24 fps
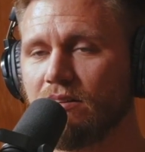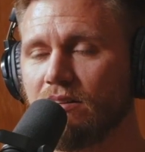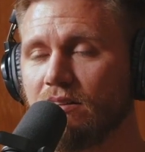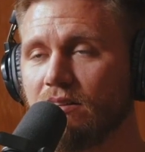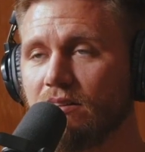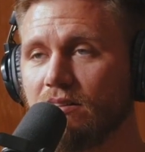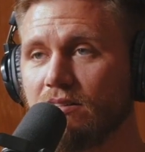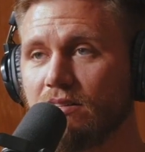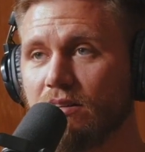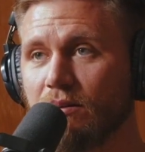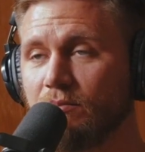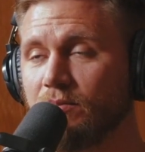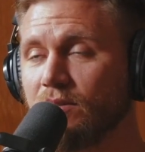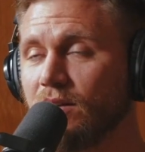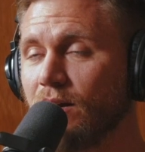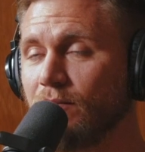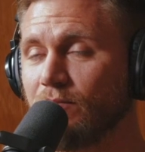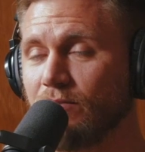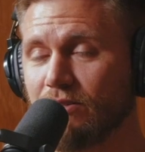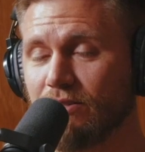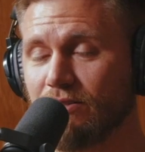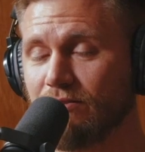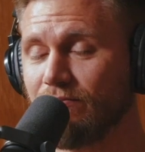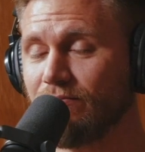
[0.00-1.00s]

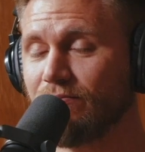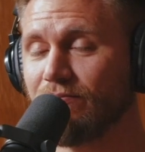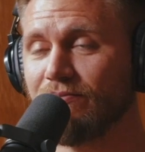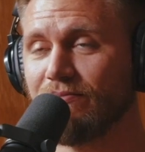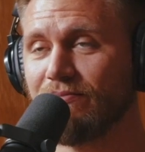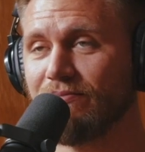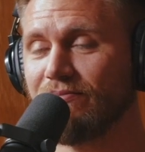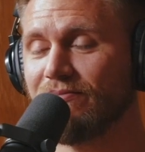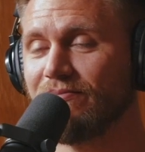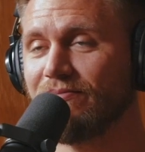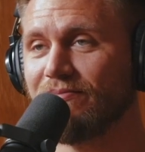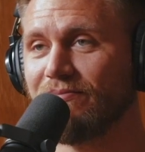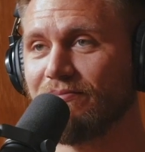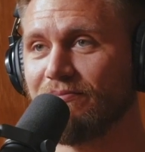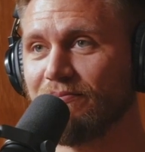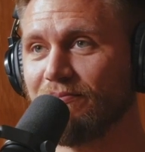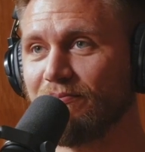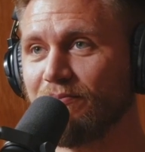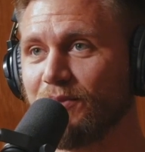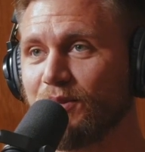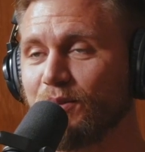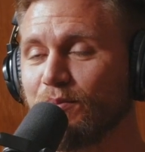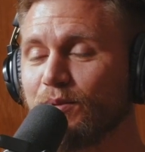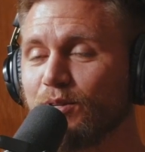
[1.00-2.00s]
sometimes
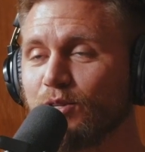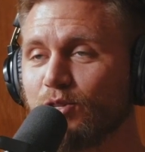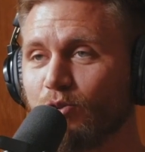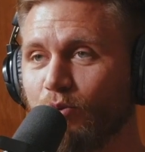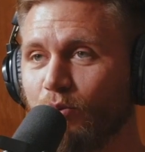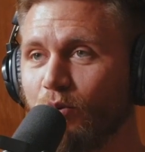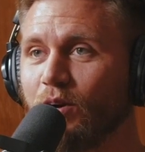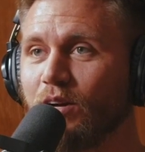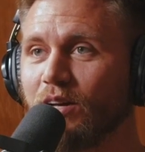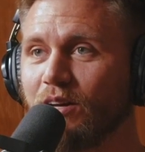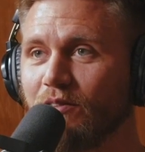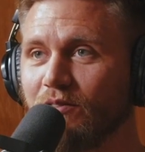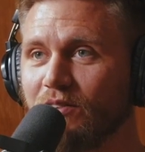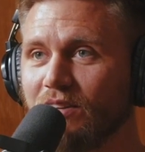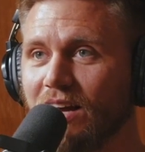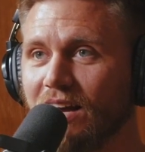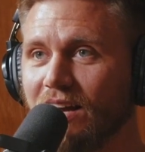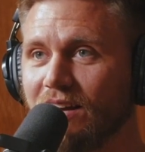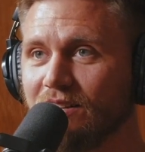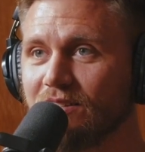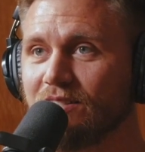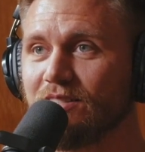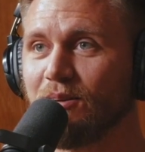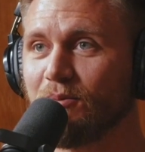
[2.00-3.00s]
the majority of
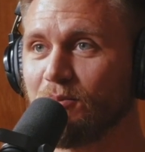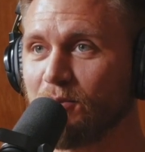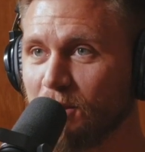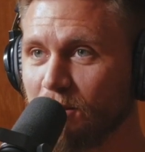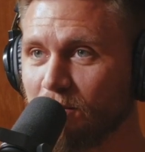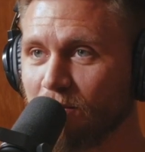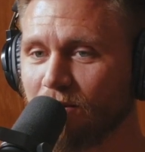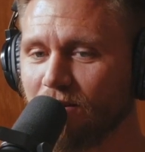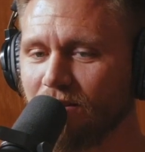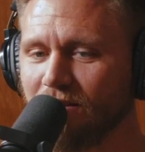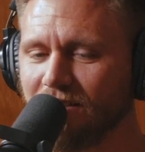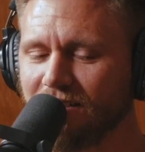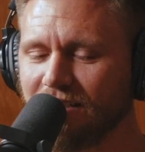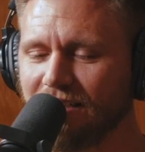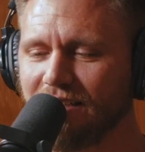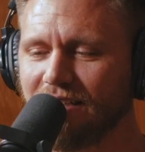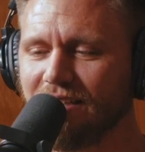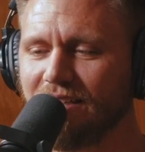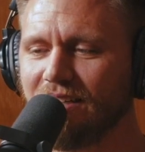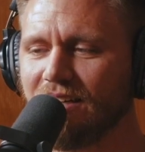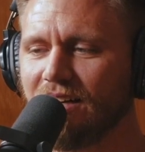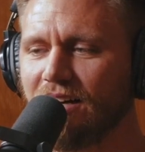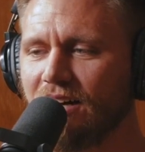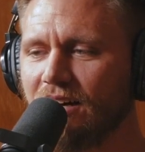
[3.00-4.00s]
days, some people,
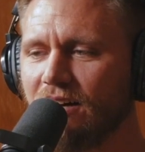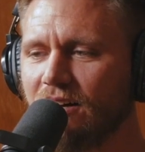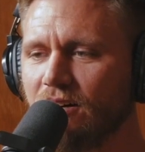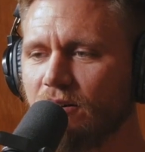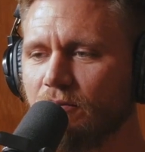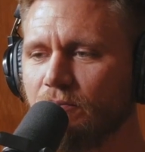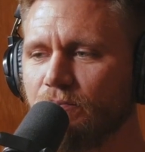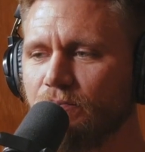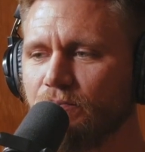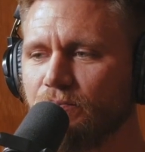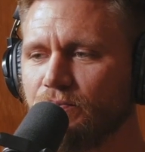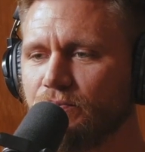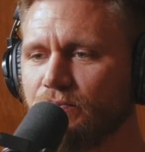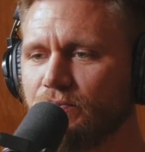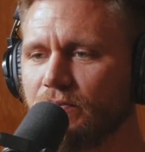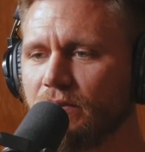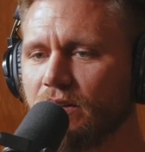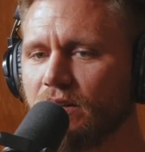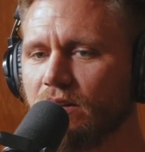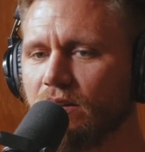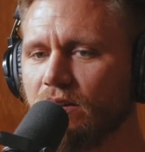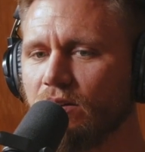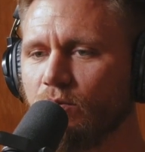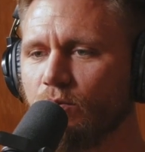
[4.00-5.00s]

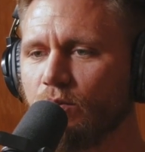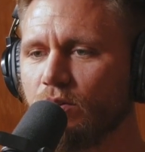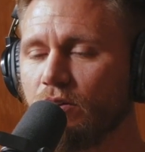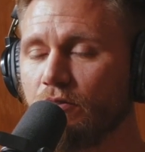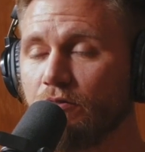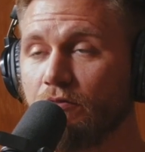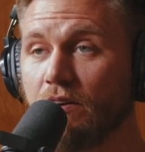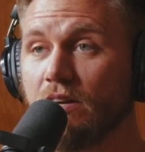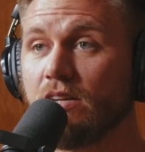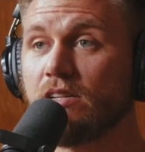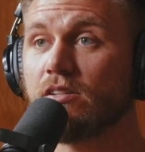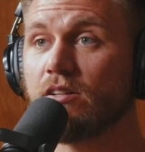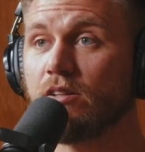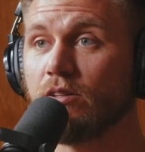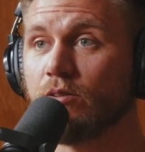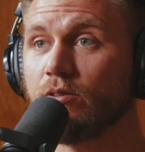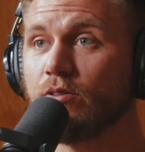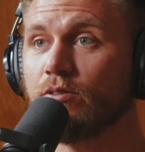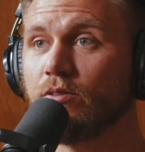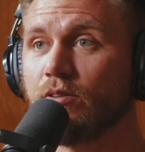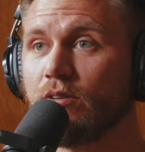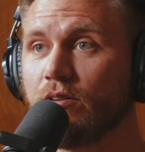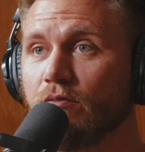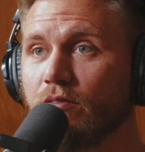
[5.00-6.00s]
with our face
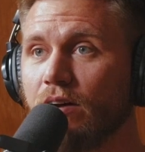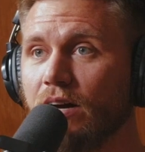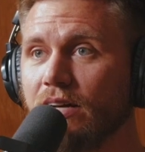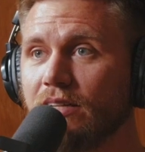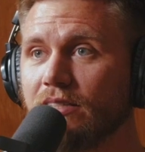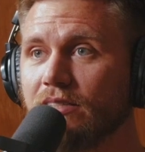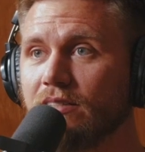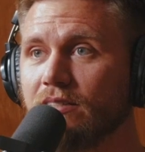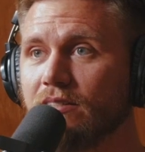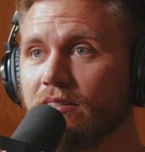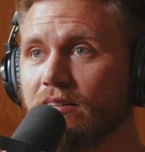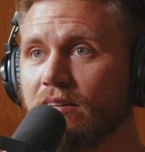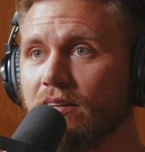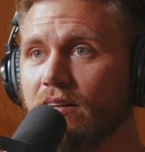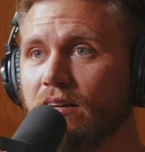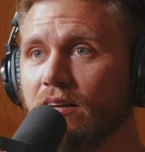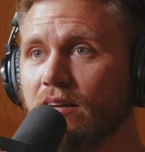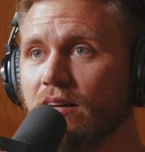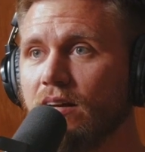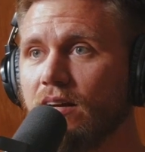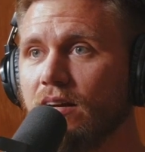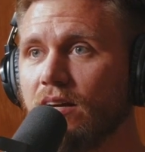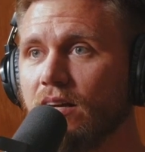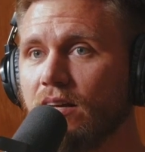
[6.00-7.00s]
glued to a device,
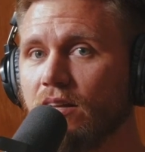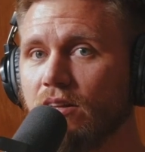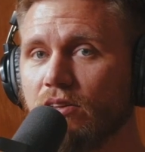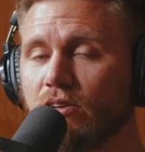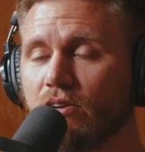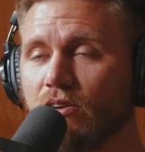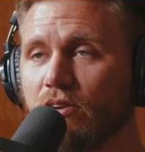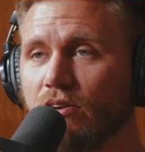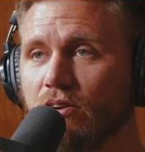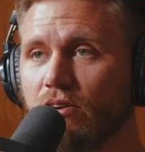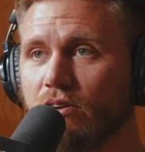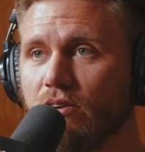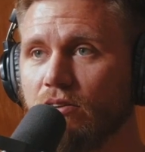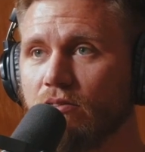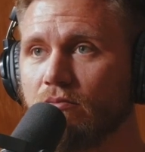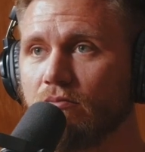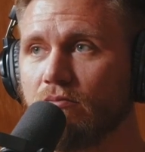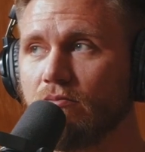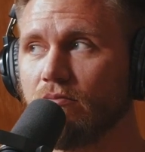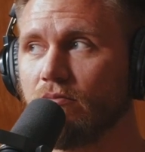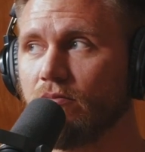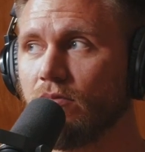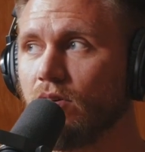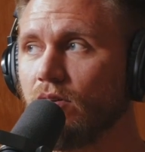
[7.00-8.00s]
either
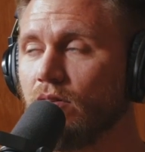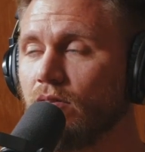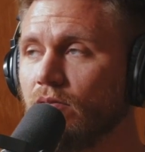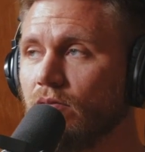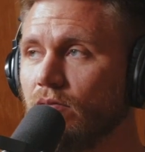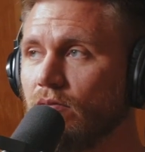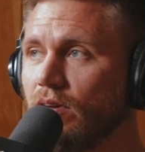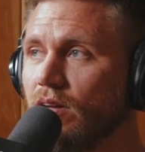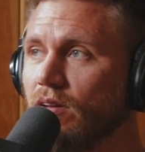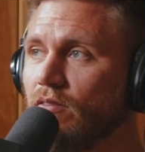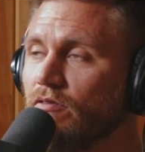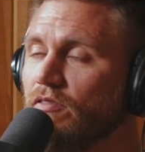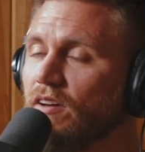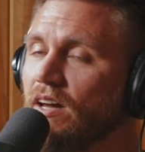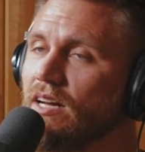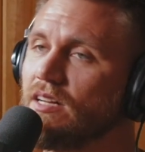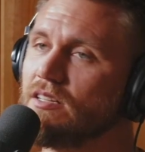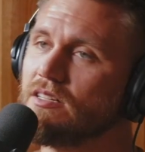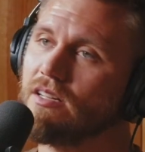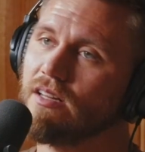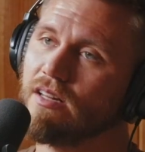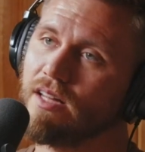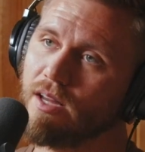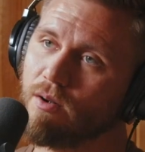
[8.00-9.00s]
in
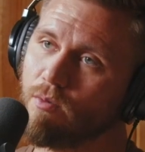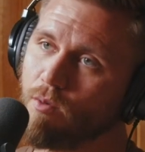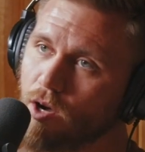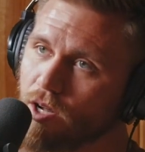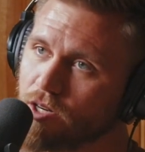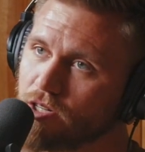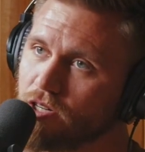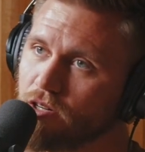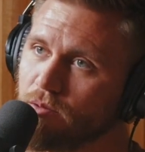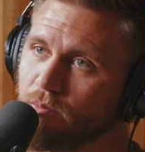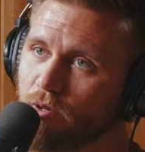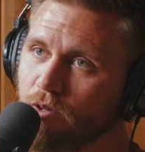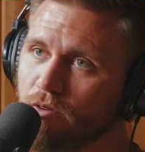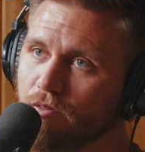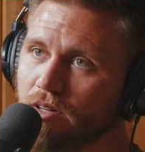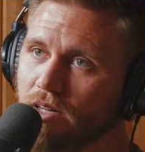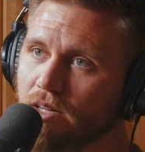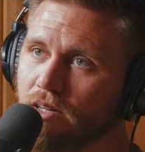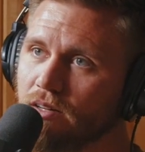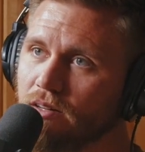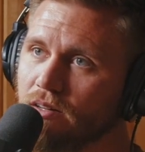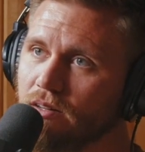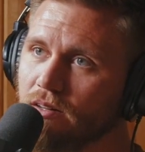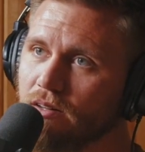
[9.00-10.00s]
Fantasyland watching a
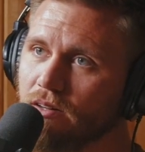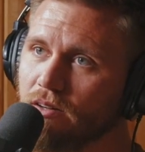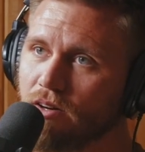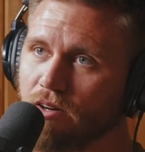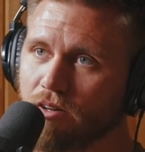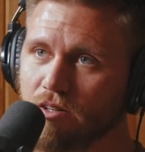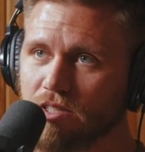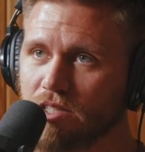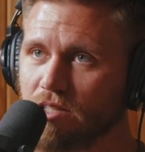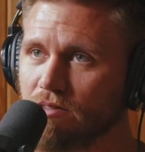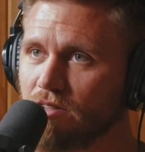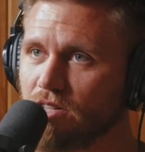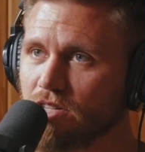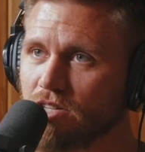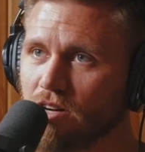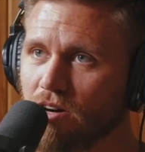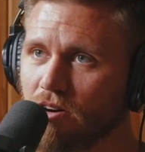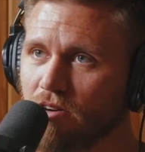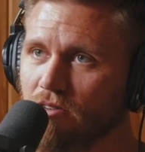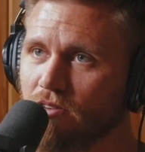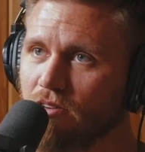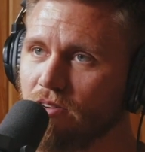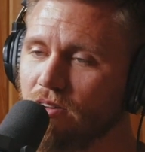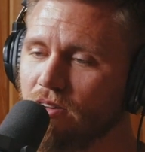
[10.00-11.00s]
movie or a TV
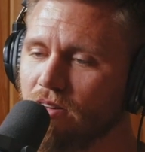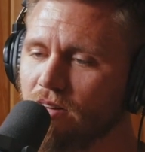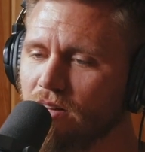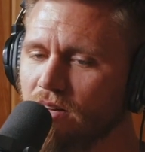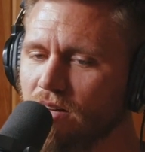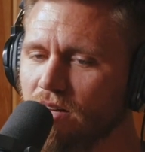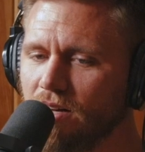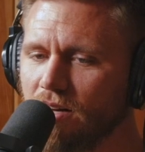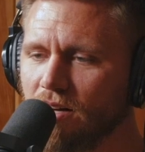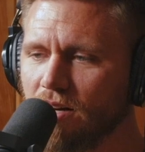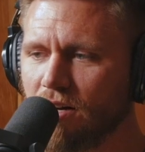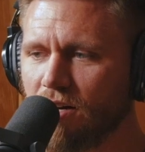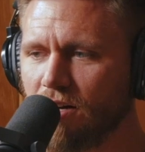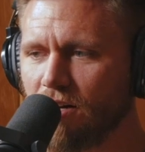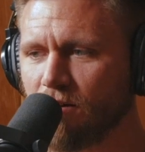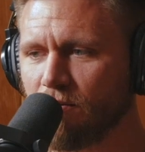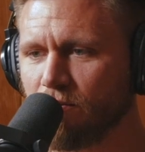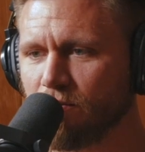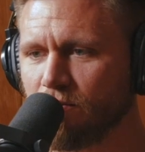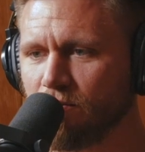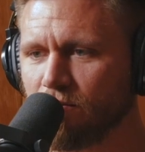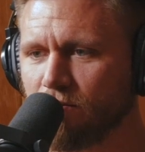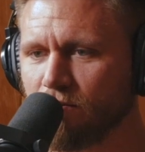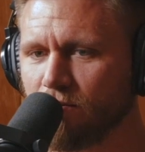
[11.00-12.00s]
show,
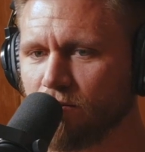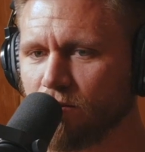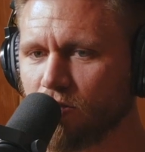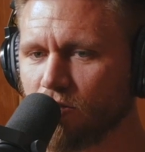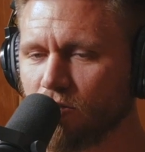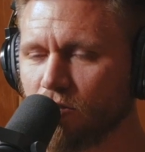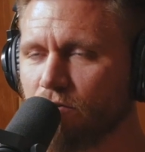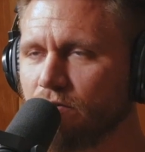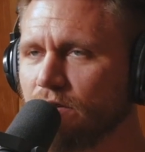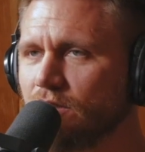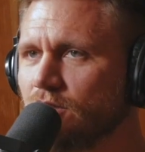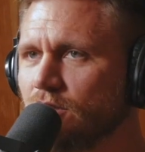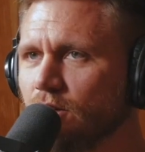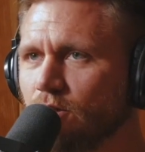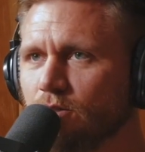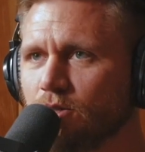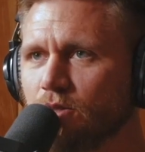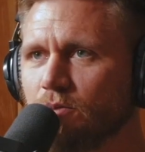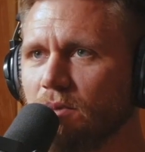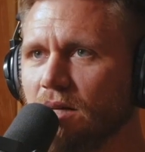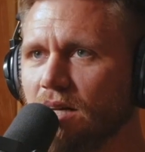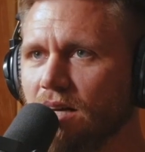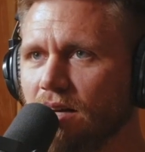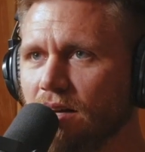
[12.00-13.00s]
surfing
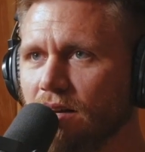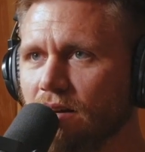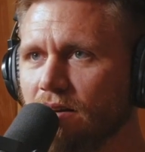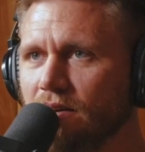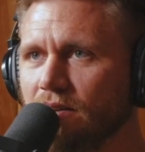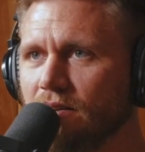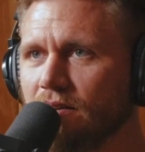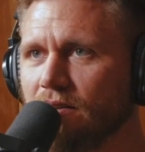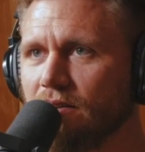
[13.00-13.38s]
social media,